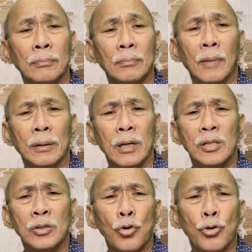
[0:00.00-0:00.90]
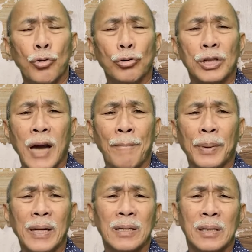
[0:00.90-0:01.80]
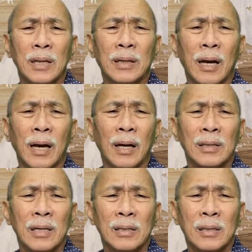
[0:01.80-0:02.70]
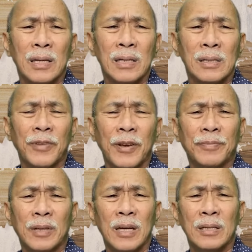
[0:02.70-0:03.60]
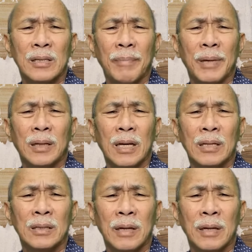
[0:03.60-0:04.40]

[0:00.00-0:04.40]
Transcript: Now, these two huge companies in the 60s, 50s, 70s,